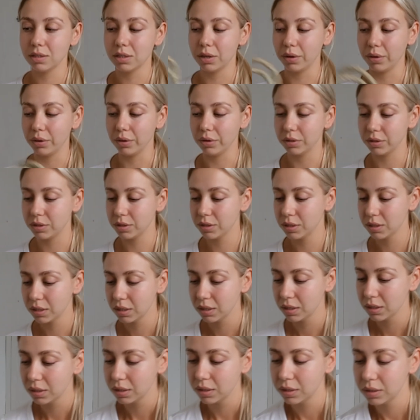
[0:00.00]
It's so good
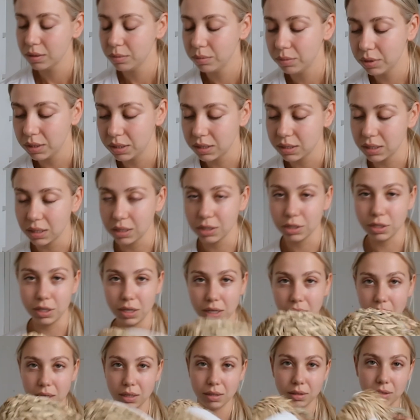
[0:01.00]
but it's
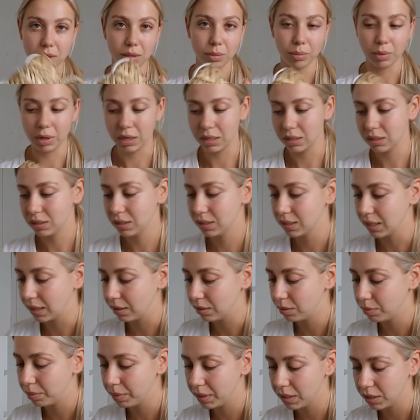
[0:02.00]
actually the brand
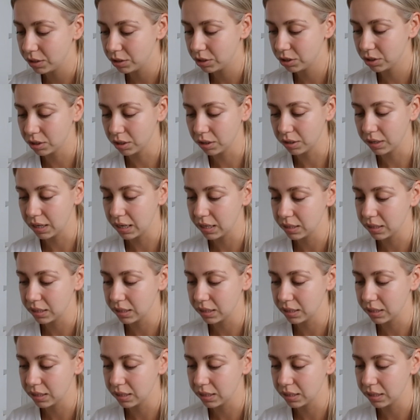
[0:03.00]
South Beach on